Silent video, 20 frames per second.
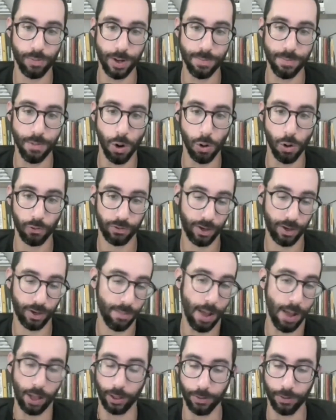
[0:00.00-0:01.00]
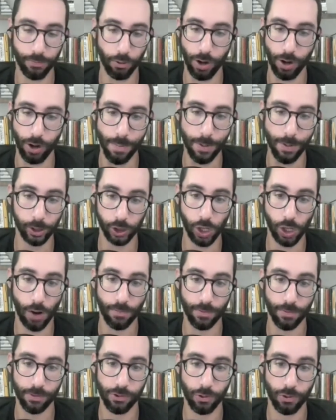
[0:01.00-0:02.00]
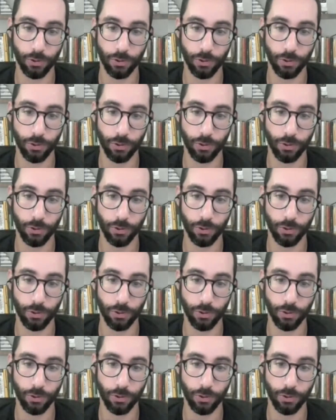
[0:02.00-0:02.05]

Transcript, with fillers: most compelling for an admission officer.